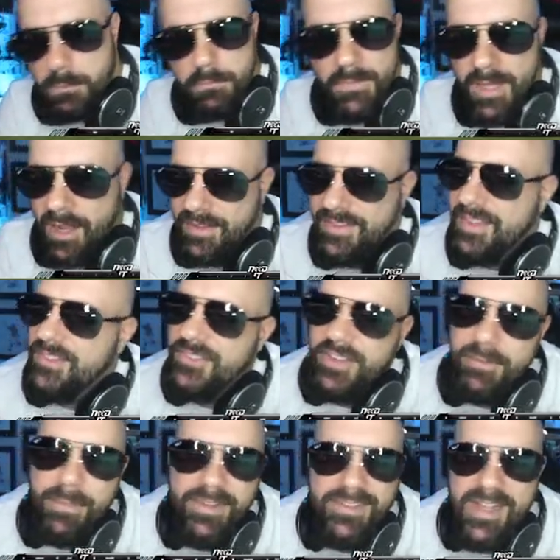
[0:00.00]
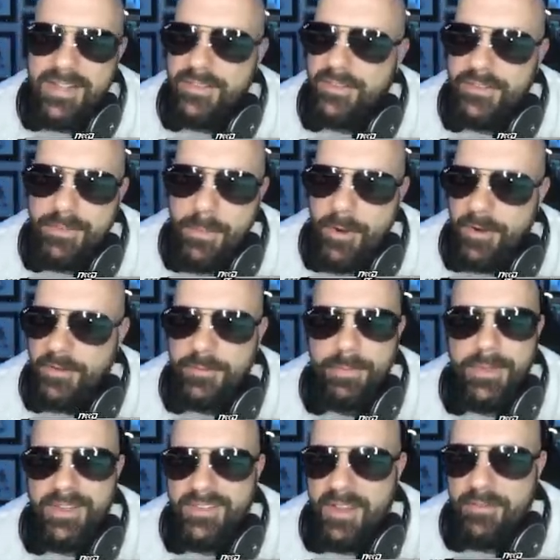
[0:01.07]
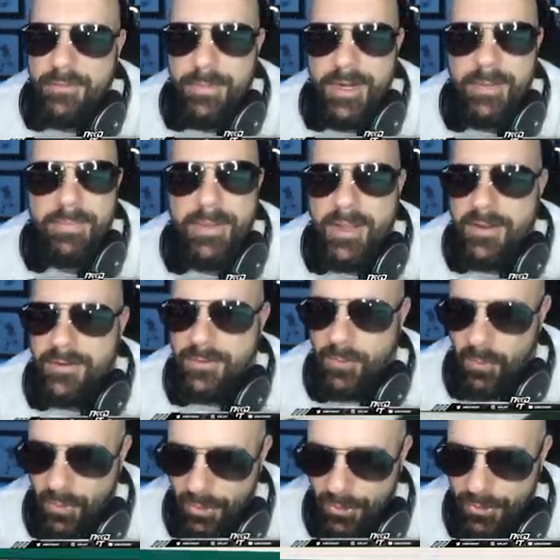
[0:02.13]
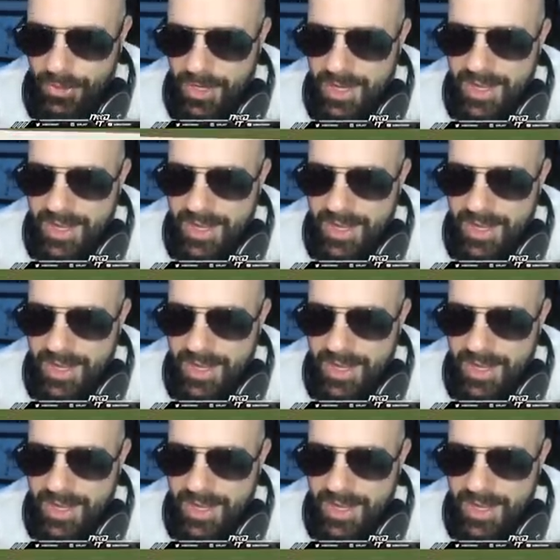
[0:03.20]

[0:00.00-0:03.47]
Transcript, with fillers: like I said, Jigby's not the smartest blitz everybody player in the world.